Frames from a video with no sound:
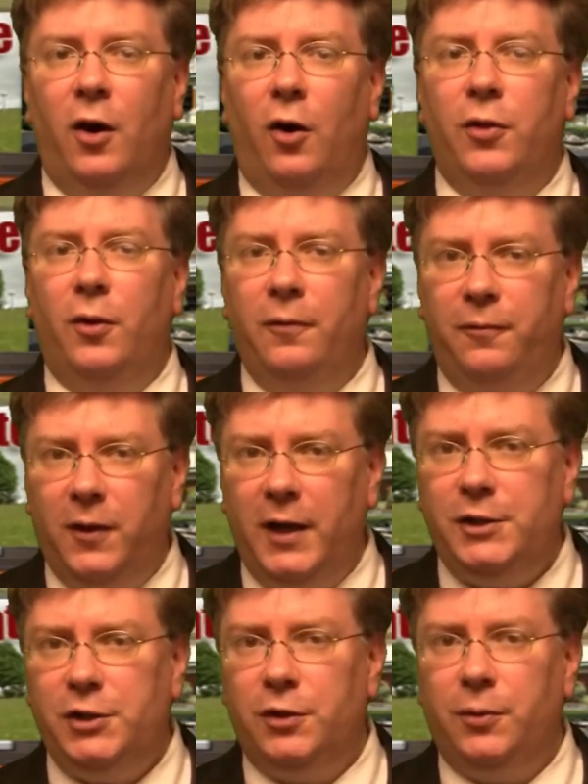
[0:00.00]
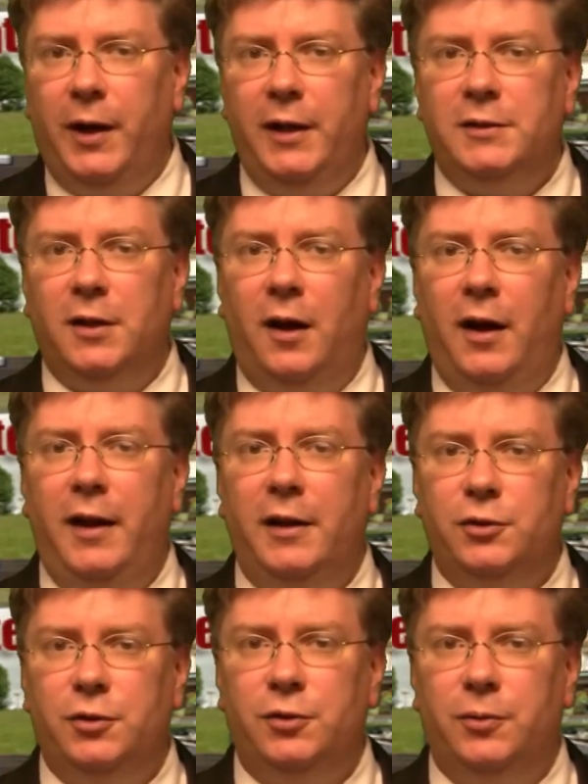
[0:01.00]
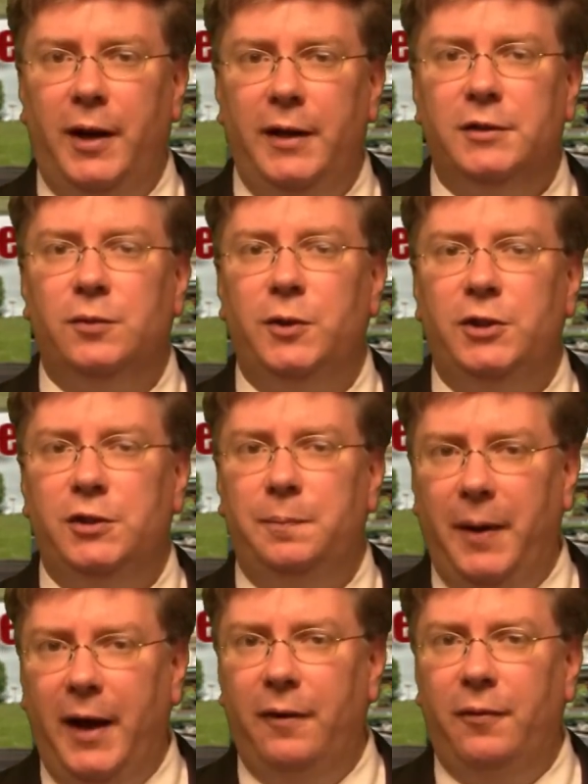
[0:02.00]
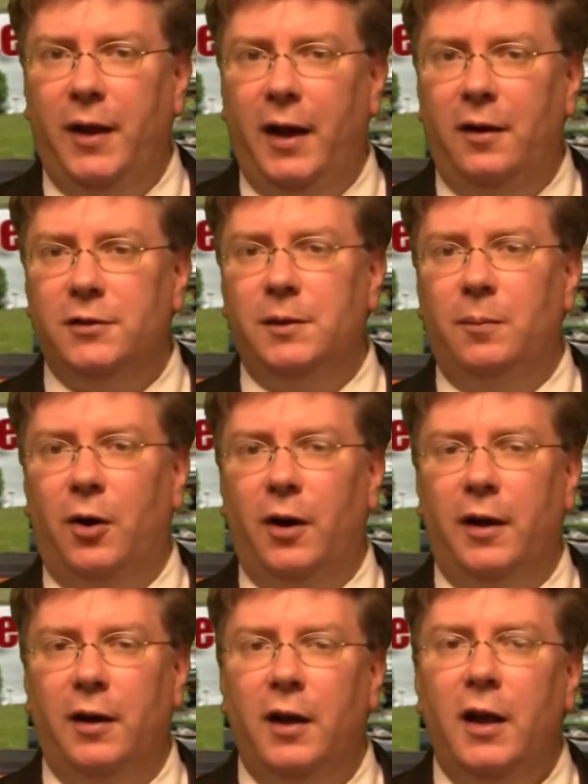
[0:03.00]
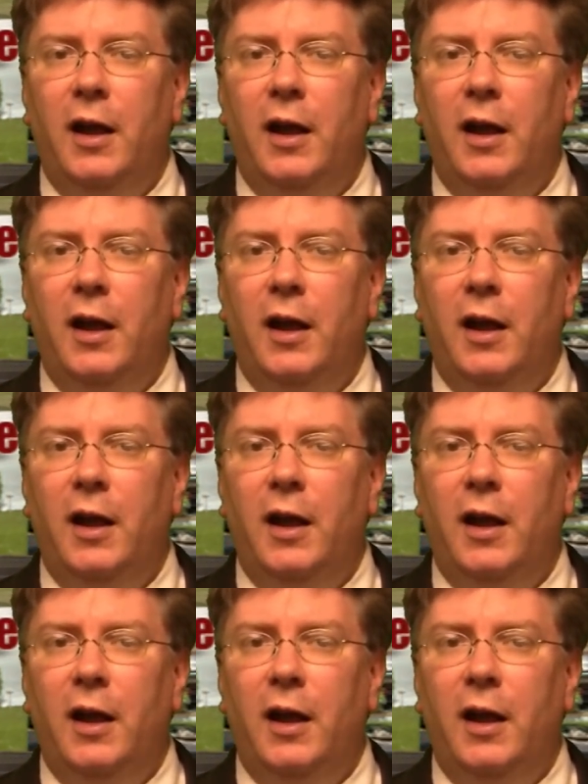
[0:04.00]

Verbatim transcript: Although inflation creates high interest rates, which is bad for the housing market,